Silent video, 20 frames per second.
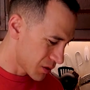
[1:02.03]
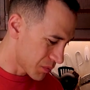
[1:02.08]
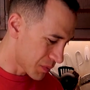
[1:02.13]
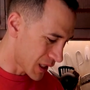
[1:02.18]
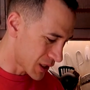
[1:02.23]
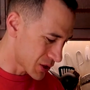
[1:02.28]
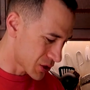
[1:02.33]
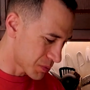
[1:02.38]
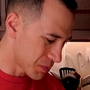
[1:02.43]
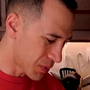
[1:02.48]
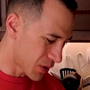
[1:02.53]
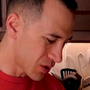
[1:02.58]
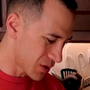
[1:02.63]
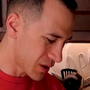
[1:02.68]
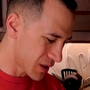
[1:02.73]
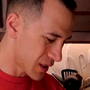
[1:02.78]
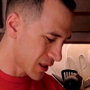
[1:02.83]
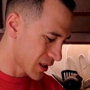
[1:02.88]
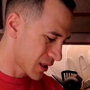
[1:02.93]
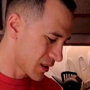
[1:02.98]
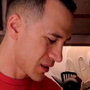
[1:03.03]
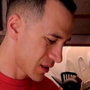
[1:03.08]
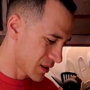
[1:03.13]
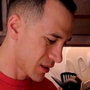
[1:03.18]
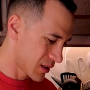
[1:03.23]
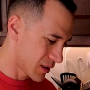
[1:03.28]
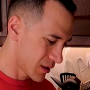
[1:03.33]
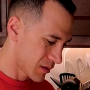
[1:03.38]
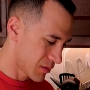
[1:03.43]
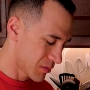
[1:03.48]
You buy a chipotle,
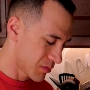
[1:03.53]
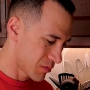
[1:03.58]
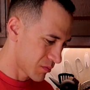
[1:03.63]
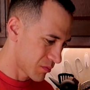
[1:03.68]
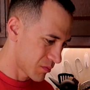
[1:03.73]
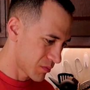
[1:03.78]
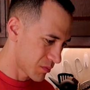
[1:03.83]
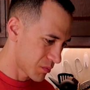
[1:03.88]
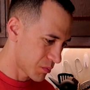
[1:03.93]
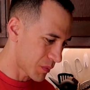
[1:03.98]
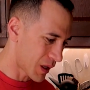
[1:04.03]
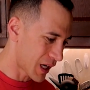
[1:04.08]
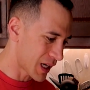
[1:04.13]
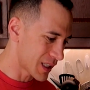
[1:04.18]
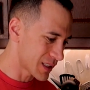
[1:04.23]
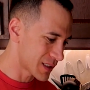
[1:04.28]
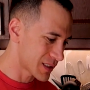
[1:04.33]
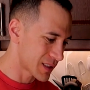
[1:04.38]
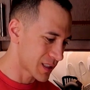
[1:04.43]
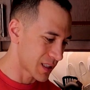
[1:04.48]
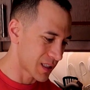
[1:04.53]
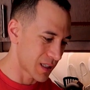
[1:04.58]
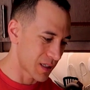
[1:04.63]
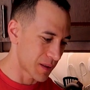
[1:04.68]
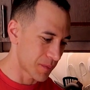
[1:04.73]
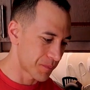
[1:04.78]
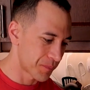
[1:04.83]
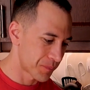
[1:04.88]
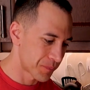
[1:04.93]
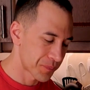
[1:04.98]
minus
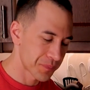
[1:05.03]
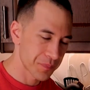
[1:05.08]
the,